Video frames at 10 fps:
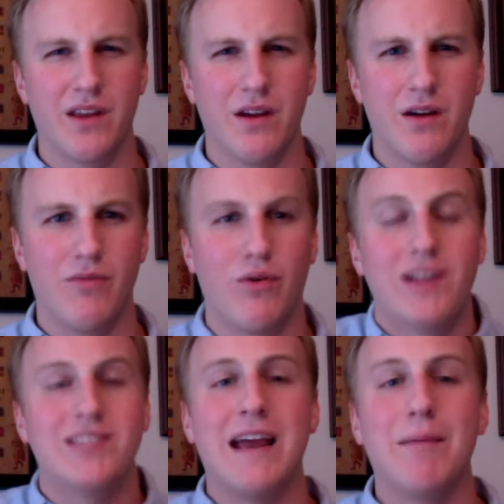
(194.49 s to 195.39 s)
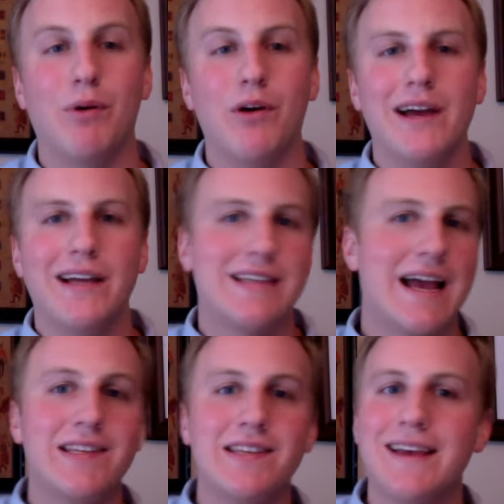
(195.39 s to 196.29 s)
For example,
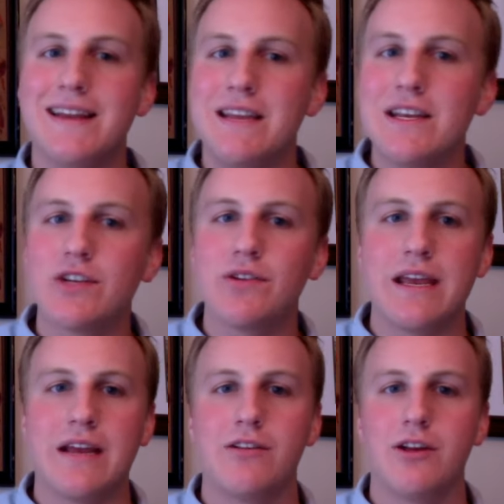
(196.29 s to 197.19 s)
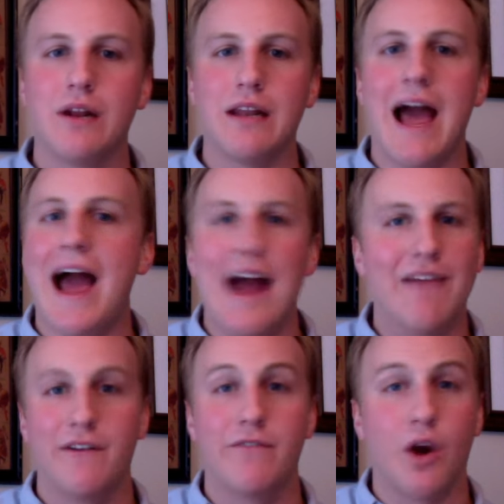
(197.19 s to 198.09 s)
Texas initially included
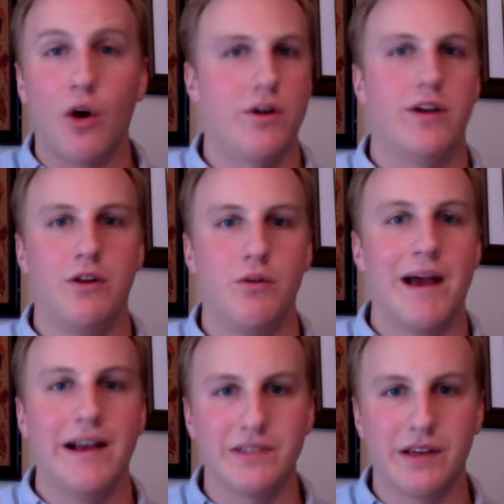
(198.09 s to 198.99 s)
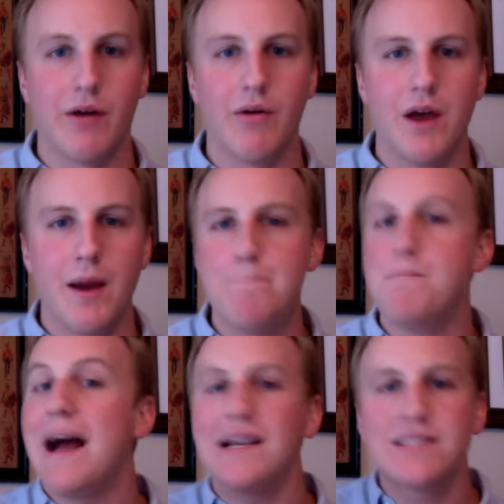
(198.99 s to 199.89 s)
half of current New Mexico,
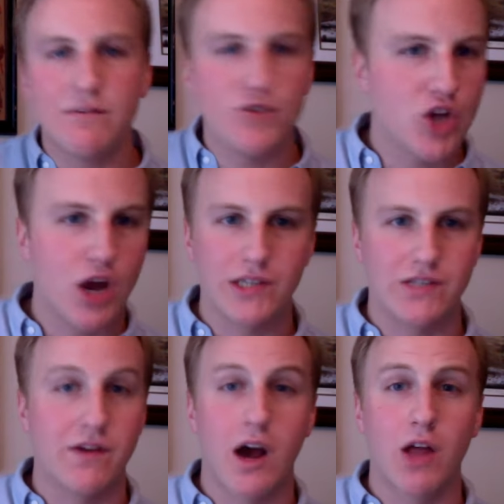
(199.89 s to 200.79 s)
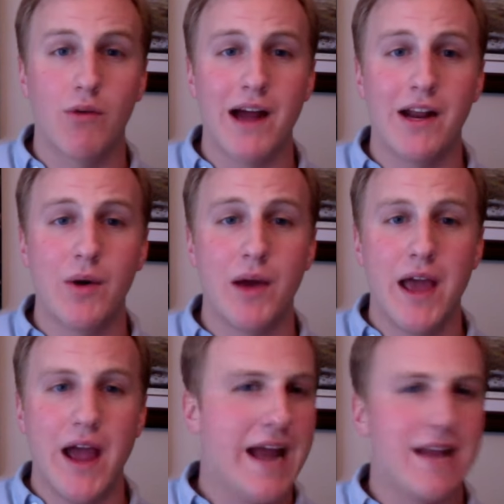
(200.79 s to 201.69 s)
massive chunks of Colorado,
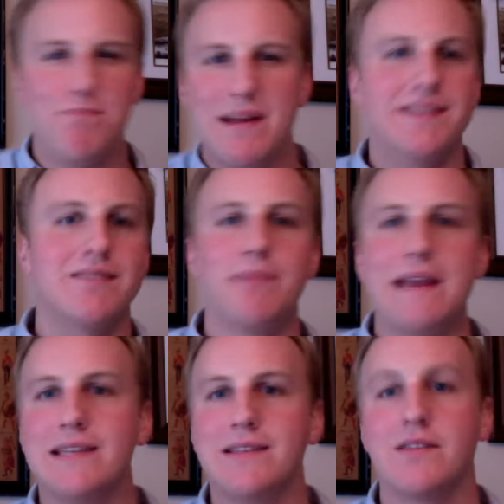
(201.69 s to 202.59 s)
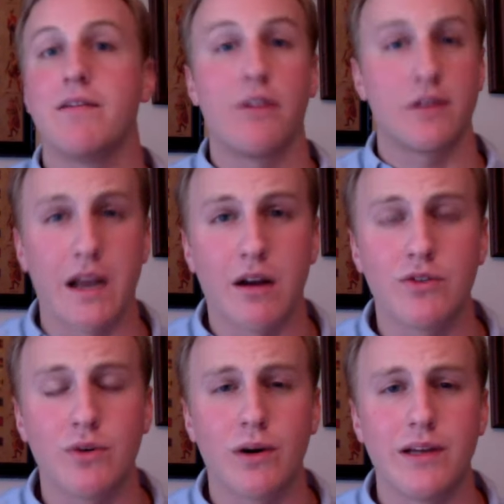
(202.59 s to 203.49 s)
and bits and pieces of other
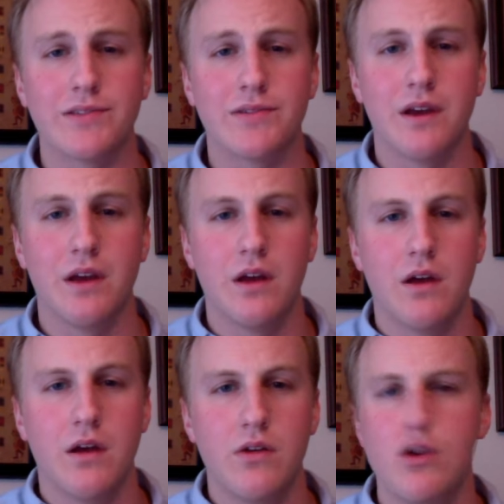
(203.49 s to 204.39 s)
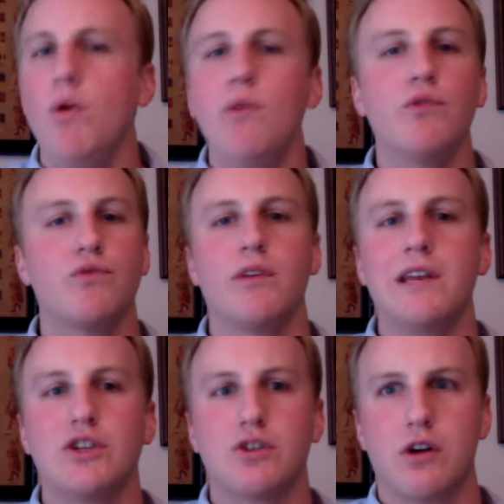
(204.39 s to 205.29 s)
territories. No one was
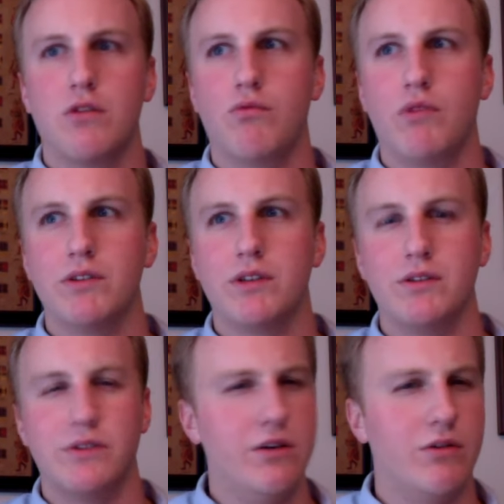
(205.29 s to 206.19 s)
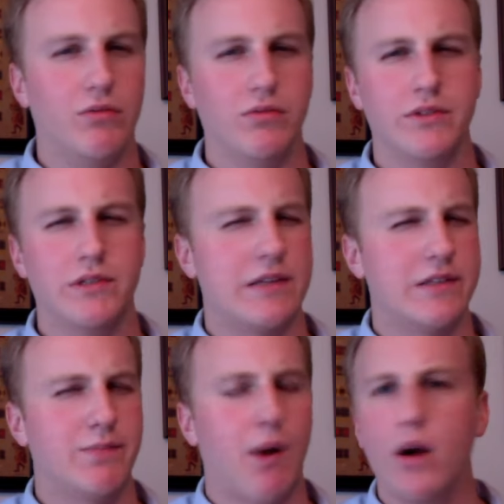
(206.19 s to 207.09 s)
really sure what to do,
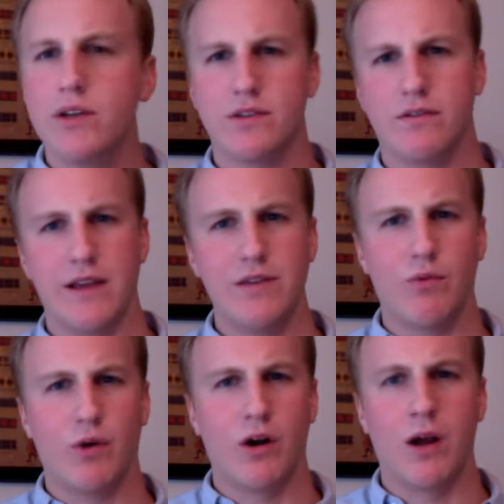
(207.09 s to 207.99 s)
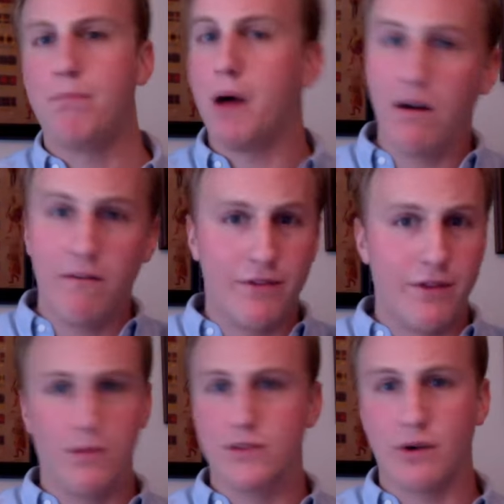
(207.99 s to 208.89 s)
since parts of it were above
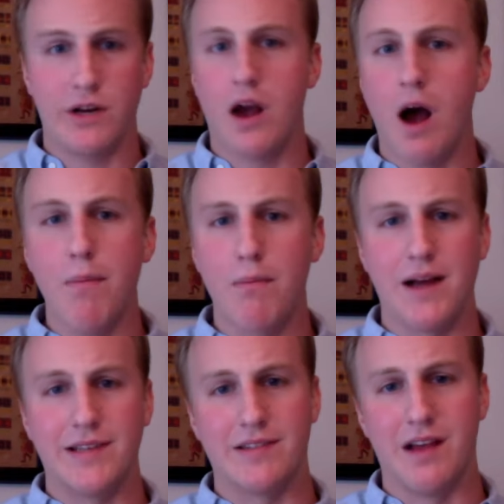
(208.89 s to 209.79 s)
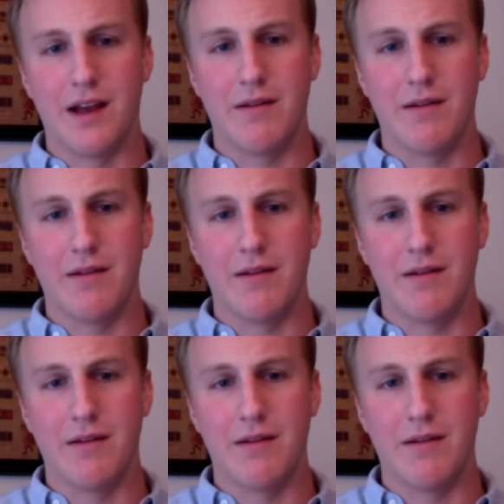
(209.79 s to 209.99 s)
the Missouri Compromise line.